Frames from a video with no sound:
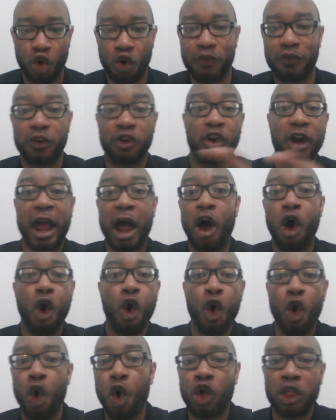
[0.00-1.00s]
over
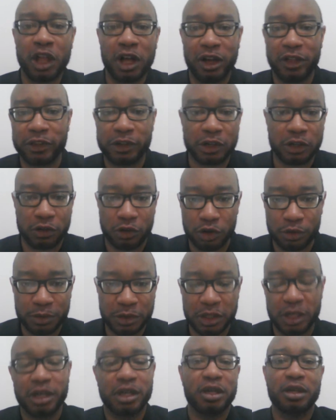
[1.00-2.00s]
all other
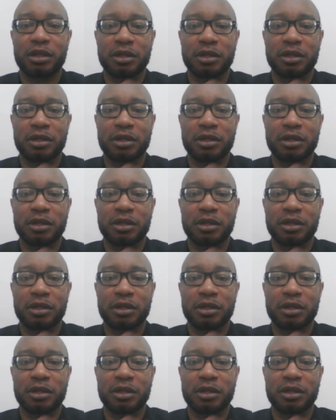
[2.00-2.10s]
groups.